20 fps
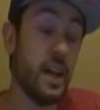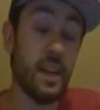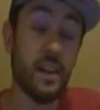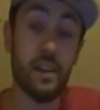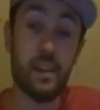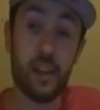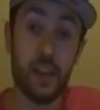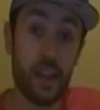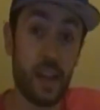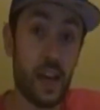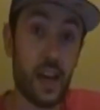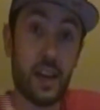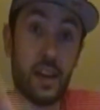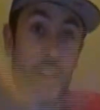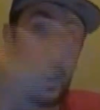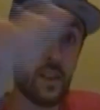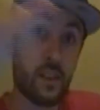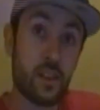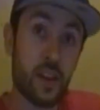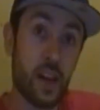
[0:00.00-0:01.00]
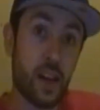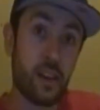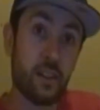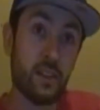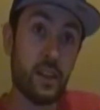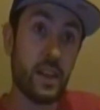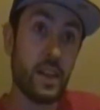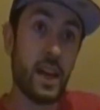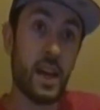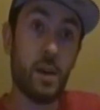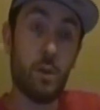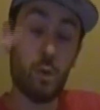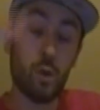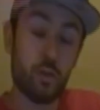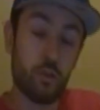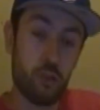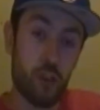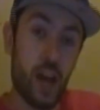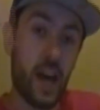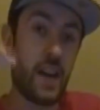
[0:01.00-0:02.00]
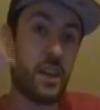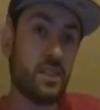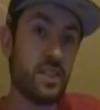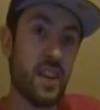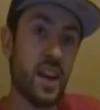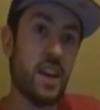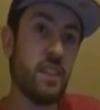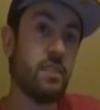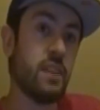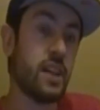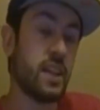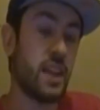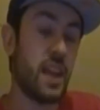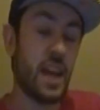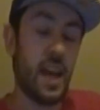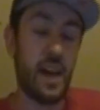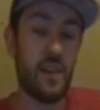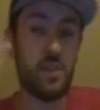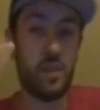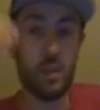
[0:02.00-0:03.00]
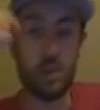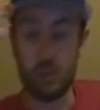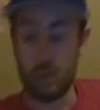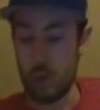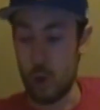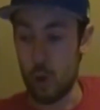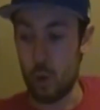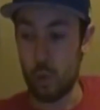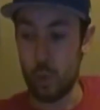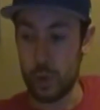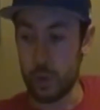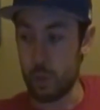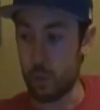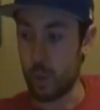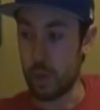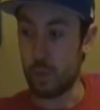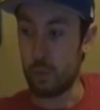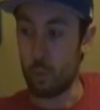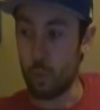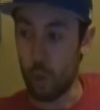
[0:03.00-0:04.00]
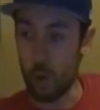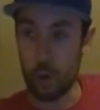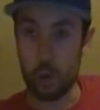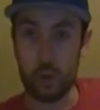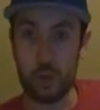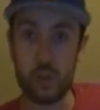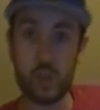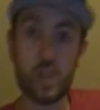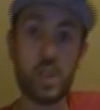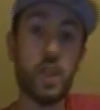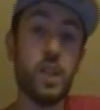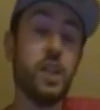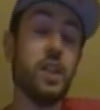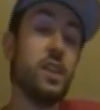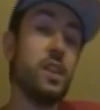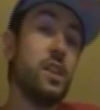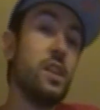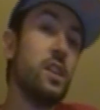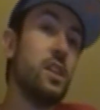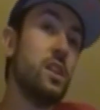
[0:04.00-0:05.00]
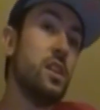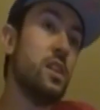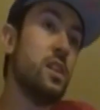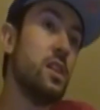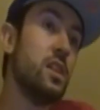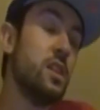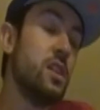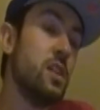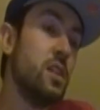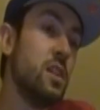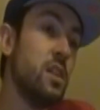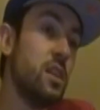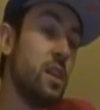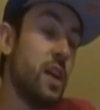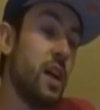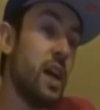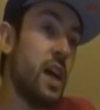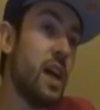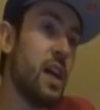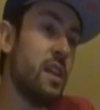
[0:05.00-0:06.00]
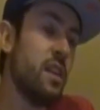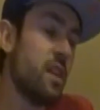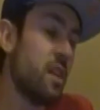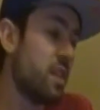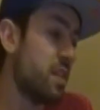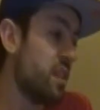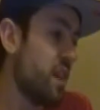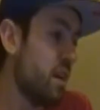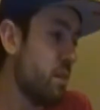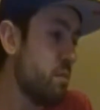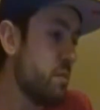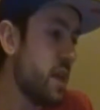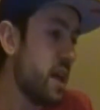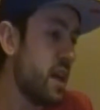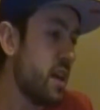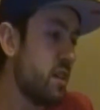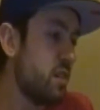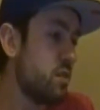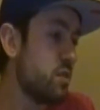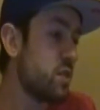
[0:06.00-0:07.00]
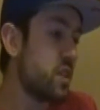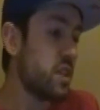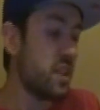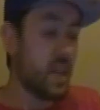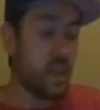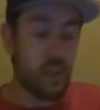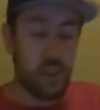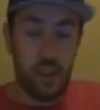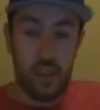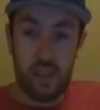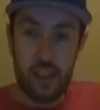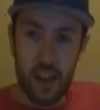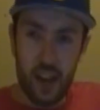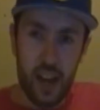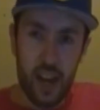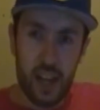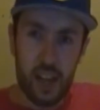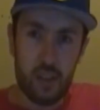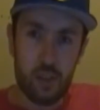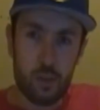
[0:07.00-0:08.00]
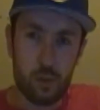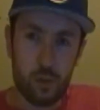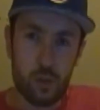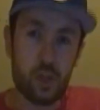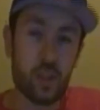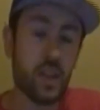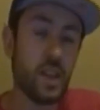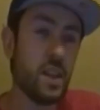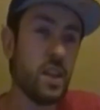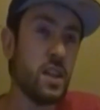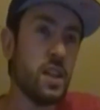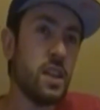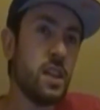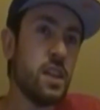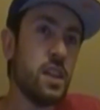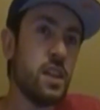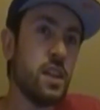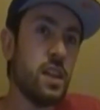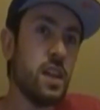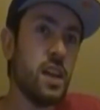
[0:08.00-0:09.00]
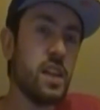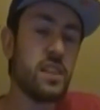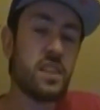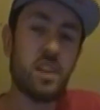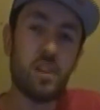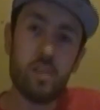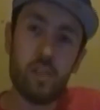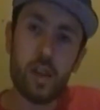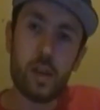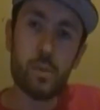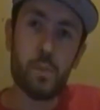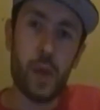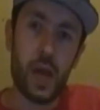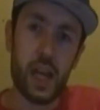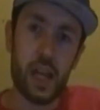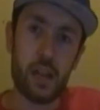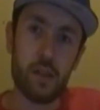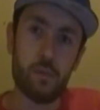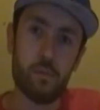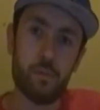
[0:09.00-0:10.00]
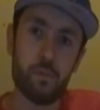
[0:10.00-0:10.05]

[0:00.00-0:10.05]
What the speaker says: And again, that's kind of like how what Jack said. Like, they have to go with what works. And the thumbnails and then the titles, it's clickbait.